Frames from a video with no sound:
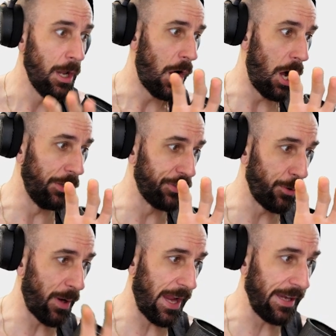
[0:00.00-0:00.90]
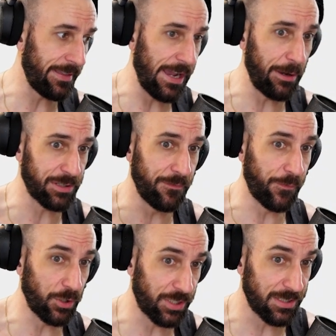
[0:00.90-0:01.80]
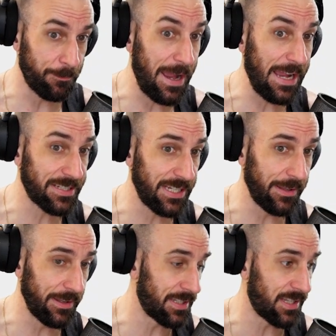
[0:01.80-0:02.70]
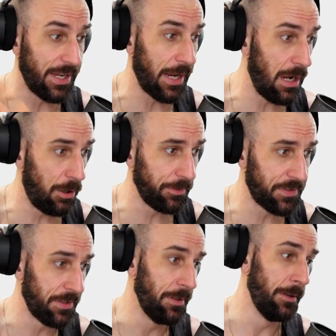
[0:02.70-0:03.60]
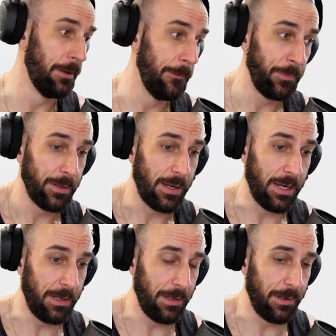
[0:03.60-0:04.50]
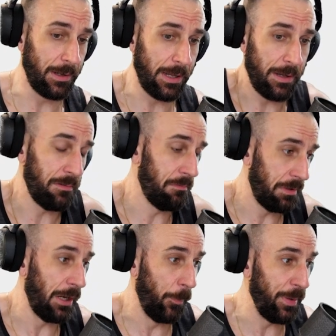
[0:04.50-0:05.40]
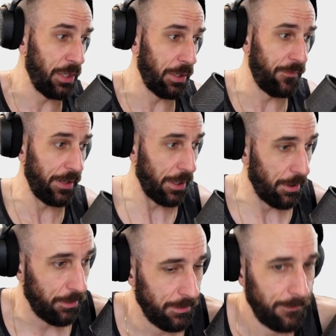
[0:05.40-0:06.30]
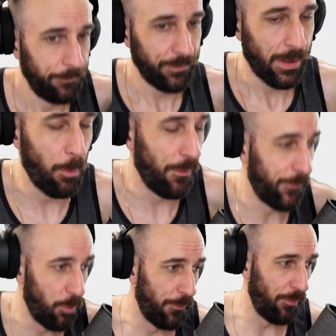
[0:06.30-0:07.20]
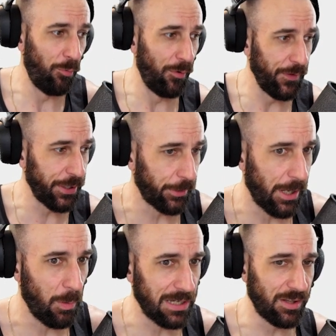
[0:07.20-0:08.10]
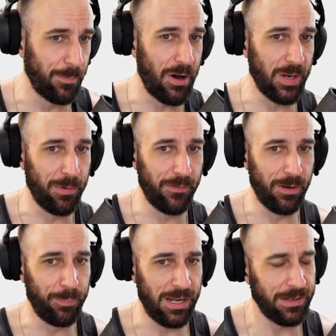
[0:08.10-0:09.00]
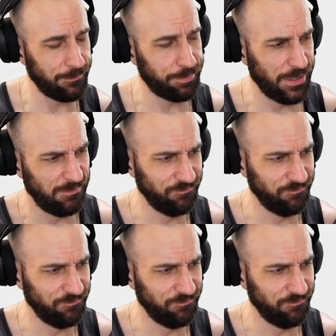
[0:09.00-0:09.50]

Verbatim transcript: I'll do 8,000 versus maxing this thing out. Uh, it, will be a good video. And we'll, we'll, we'll figure it out. We'll get to the bottom of it. But I, but